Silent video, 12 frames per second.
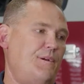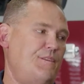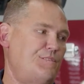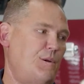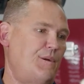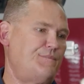And
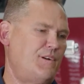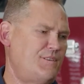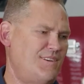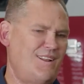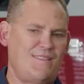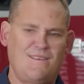so I felt
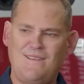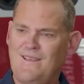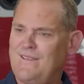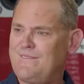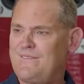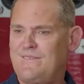it, and I thought, "Oh,
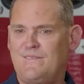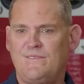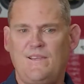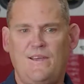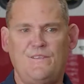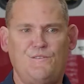that's
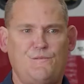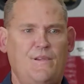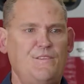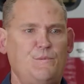kind of strange.